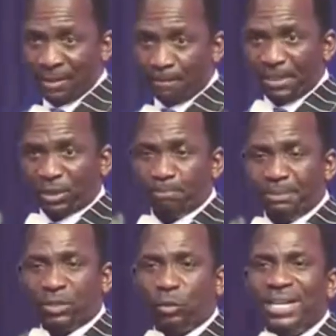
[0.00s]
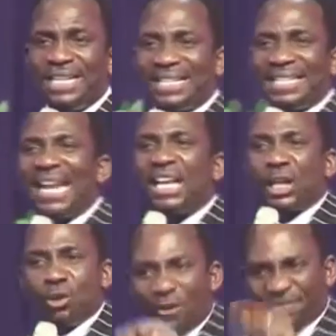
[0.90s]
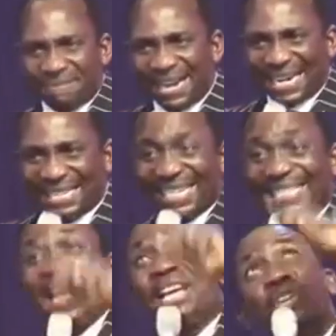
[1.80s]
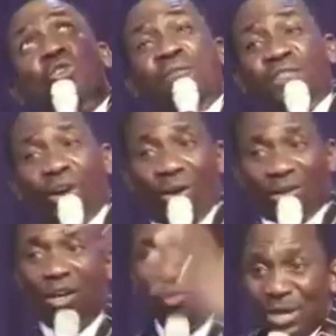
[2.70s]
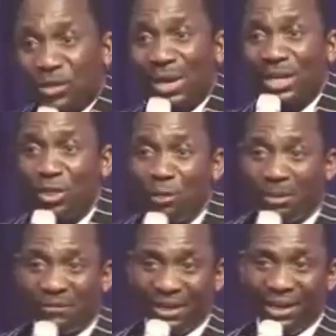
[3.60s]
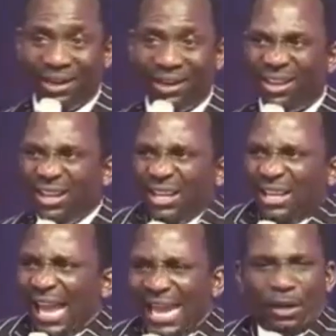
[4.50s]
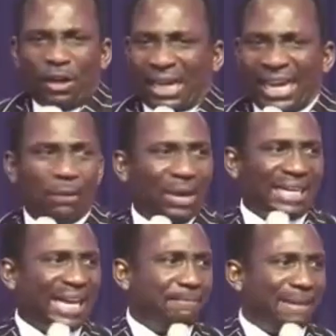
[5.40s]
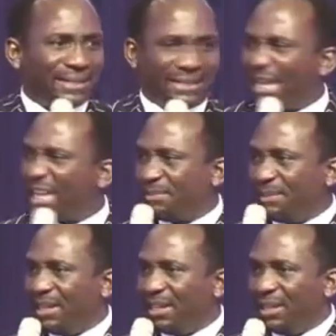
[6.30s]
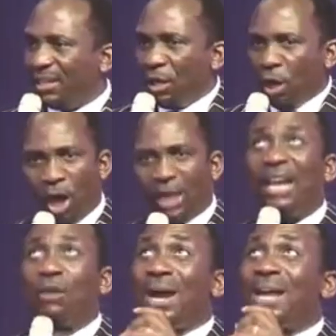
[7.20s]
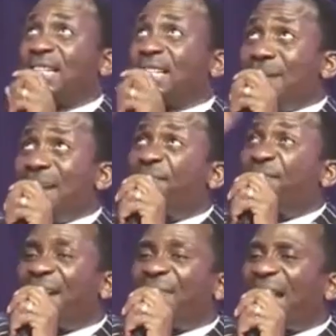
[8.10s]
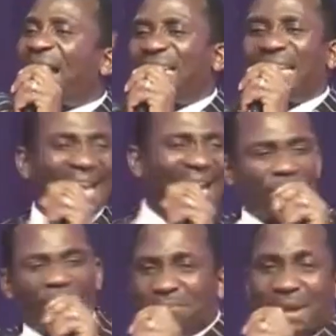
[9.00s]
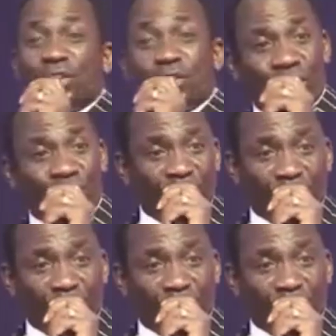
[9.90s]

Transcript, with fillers: between the thank you of man and the thank you of God, which one do you prefer? I don't care whether a man thanks me. All I want is my father at the end of my journey